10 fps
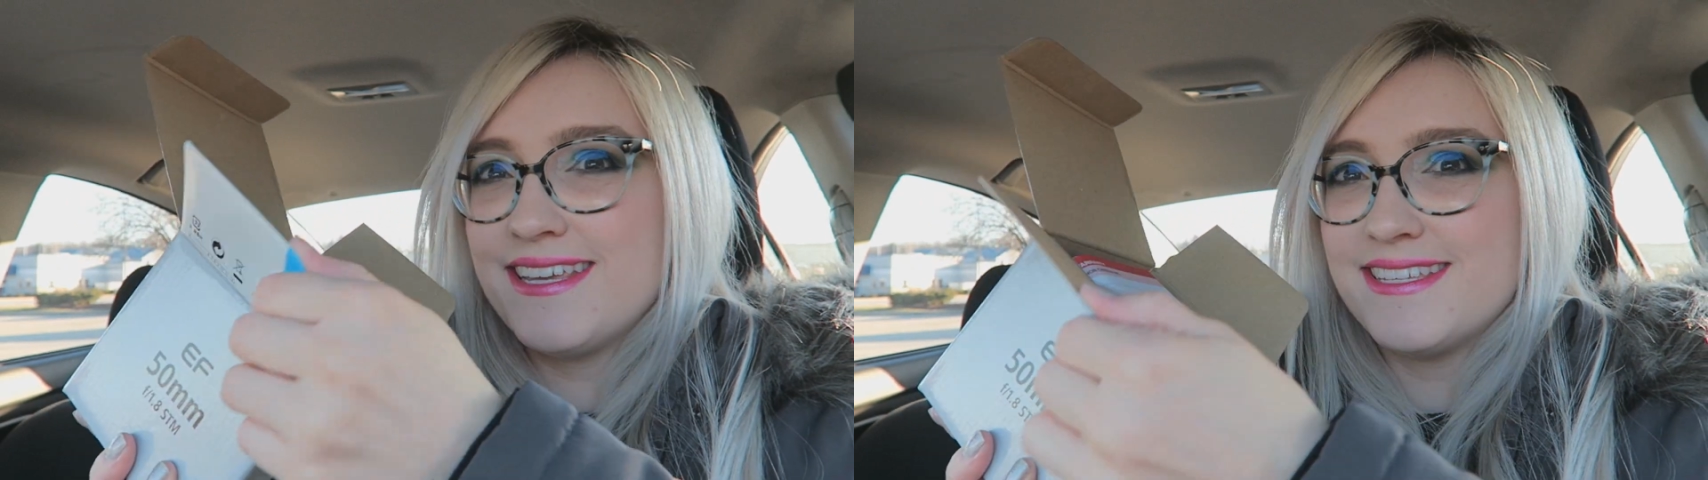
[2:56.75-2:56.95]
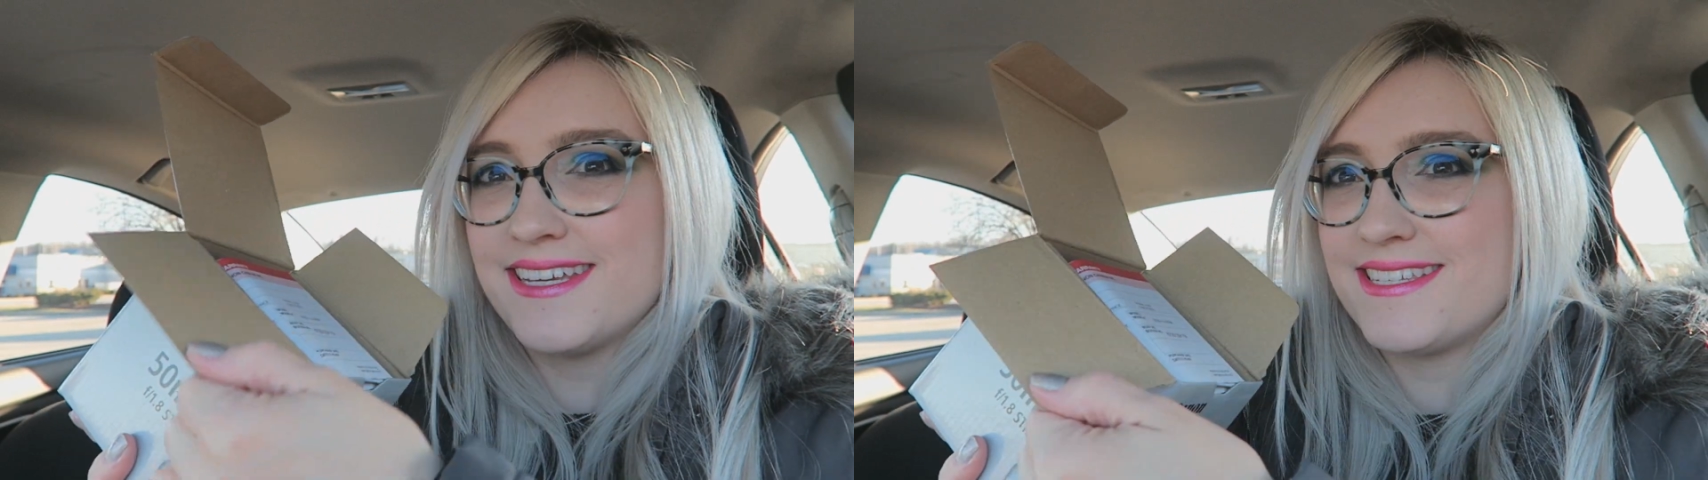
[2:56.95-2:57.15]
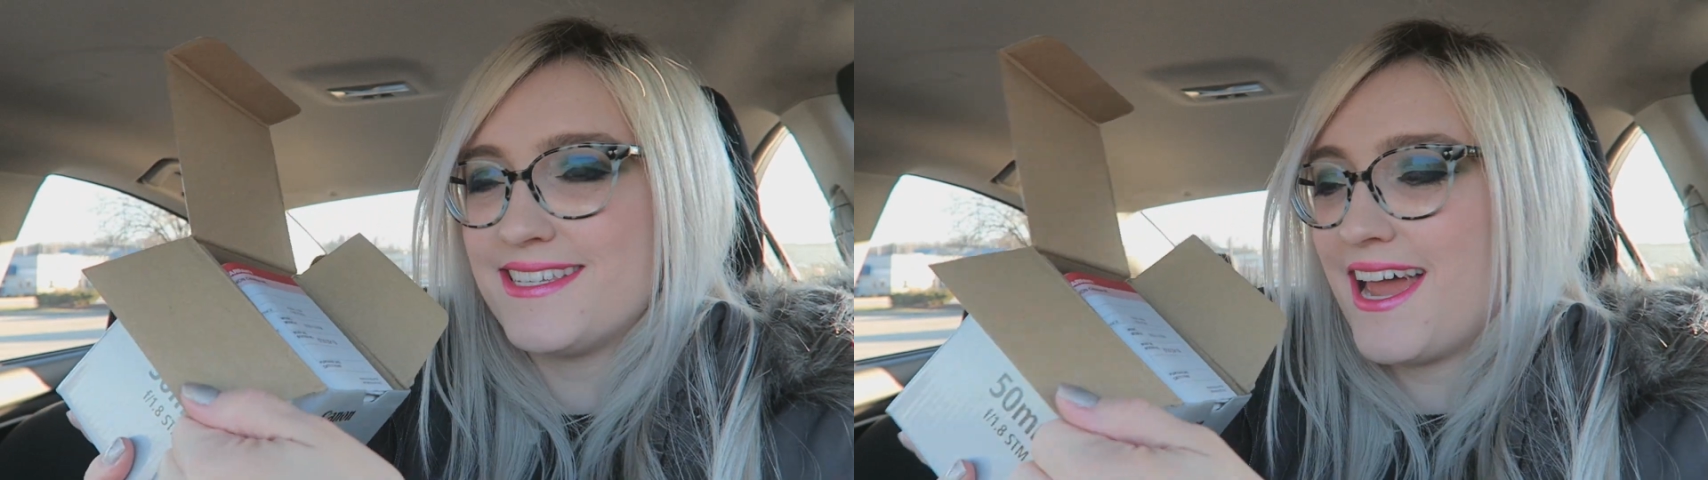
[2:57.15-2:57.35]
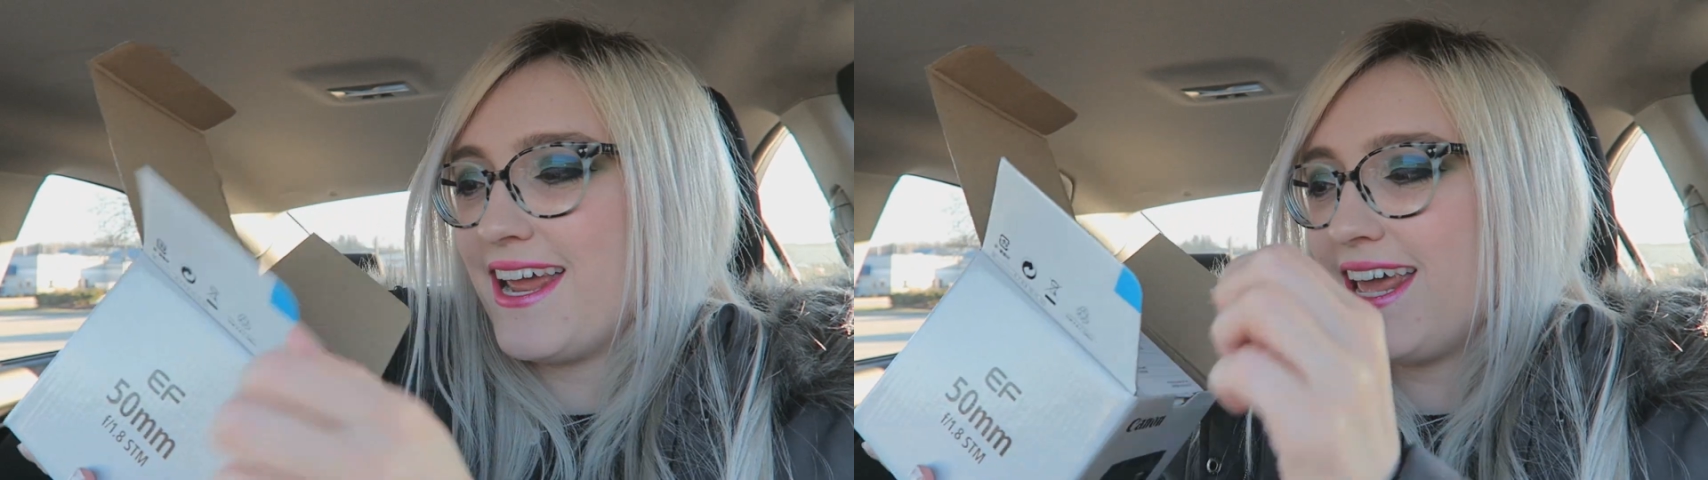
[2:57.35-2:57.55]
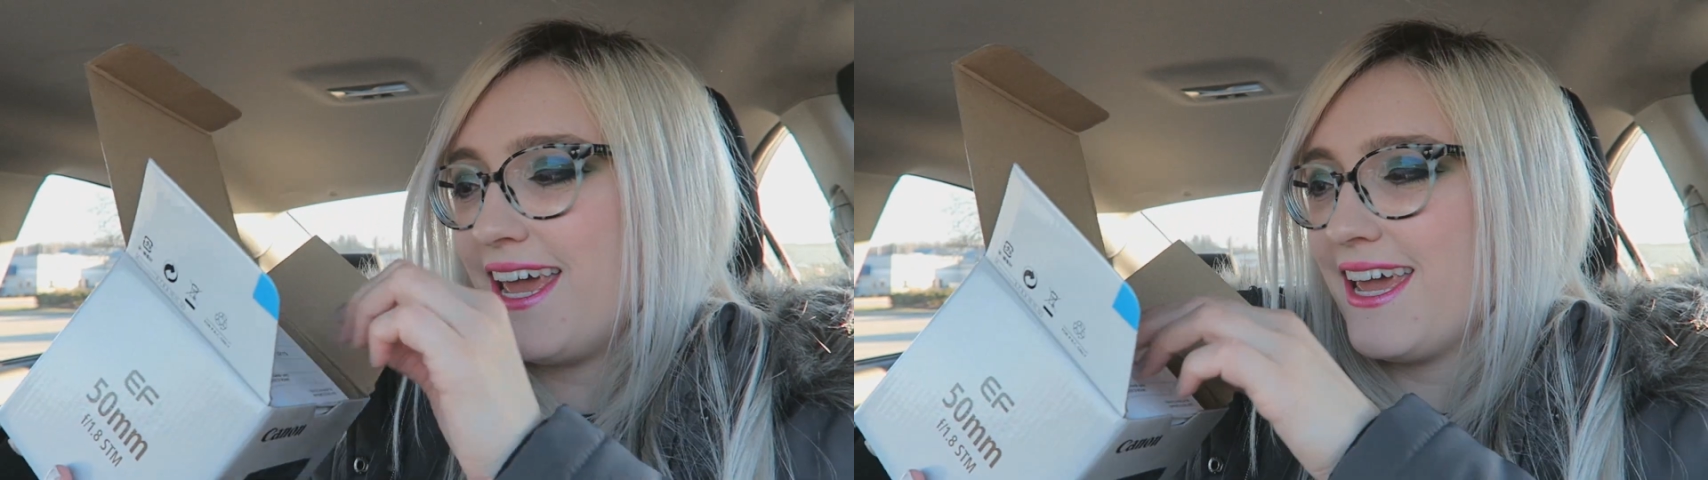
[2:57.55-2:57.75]
is
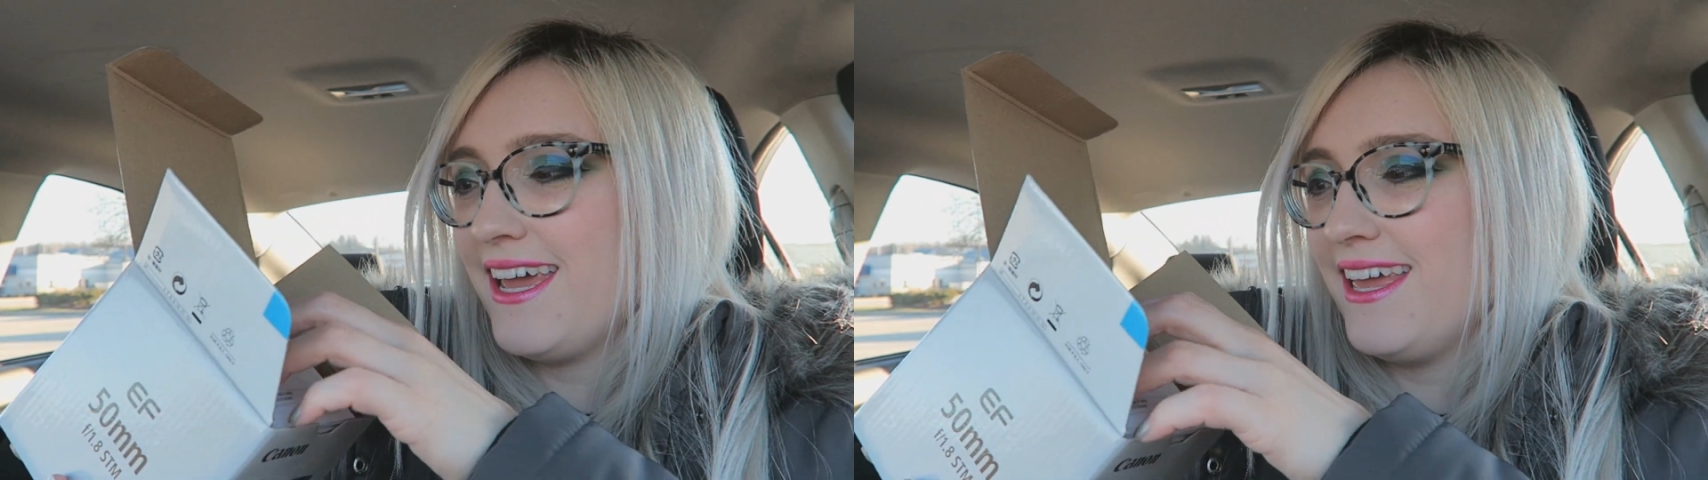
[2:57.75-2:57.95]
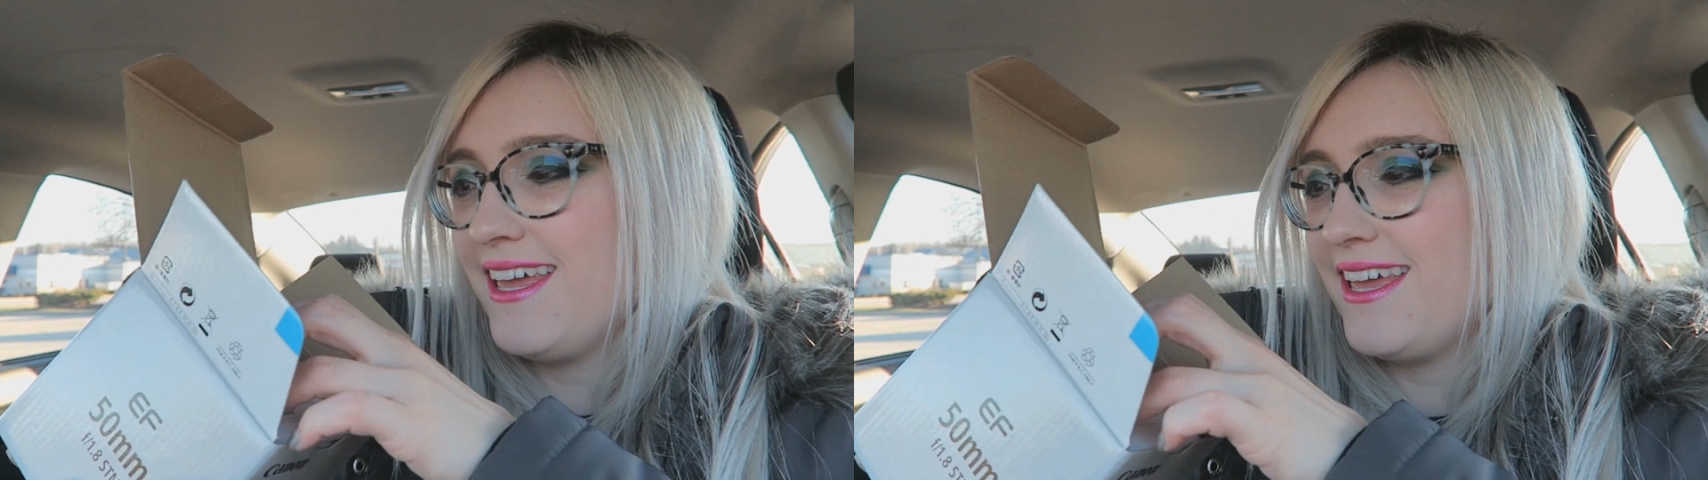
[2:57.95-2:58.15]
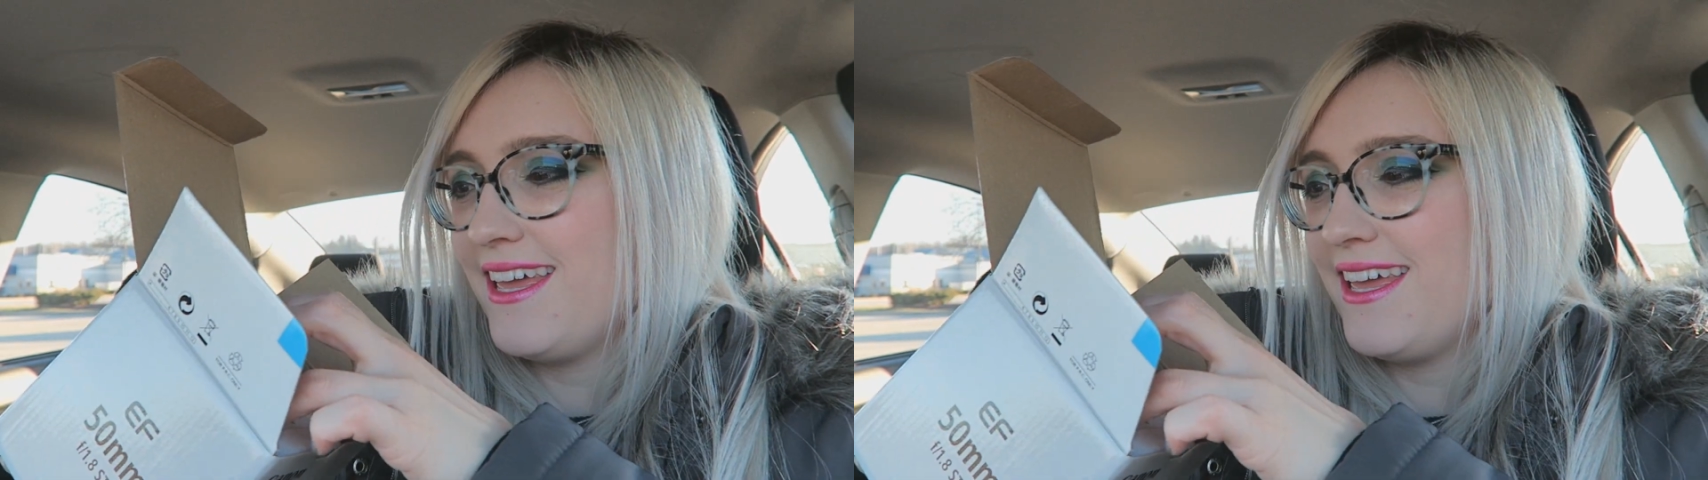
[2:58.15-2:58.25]
exciting.